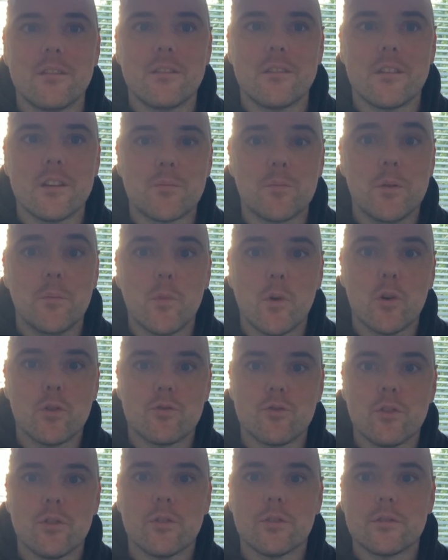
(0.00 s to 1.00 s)
there's been more
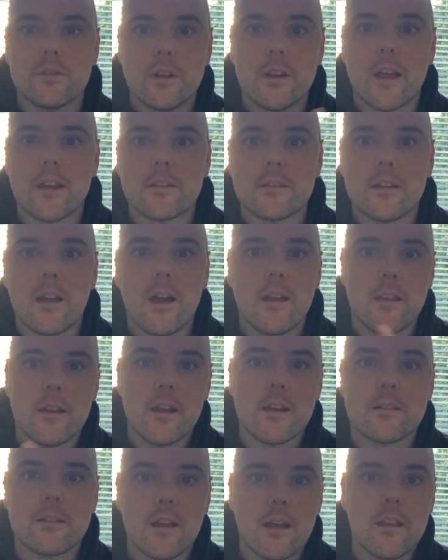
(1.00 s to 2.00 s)
draws the next day, the
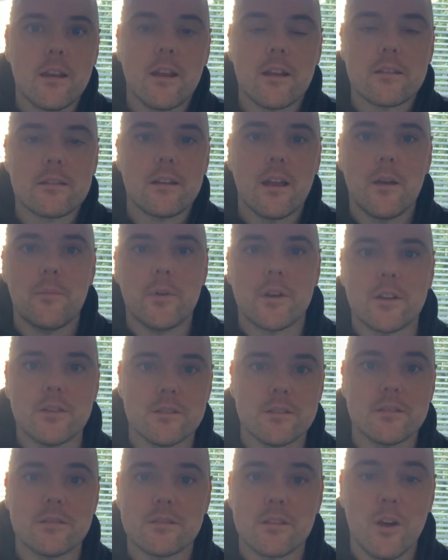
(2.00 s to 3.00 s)
next day, the next day, because
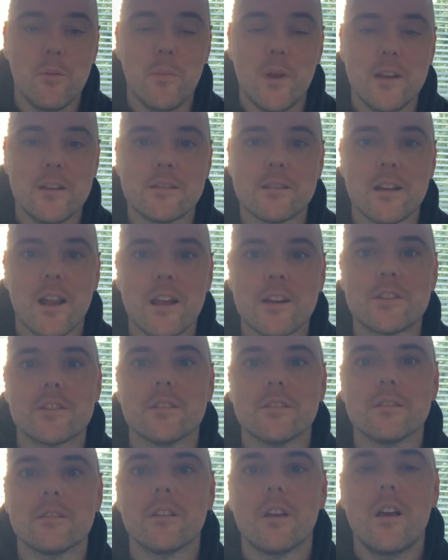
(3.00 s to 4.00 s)
there's so many
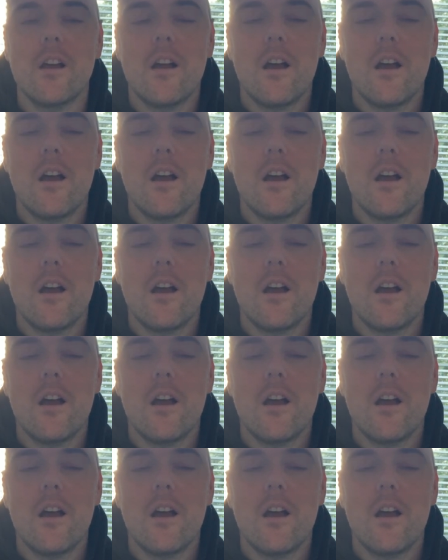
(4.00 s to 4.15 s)
selections.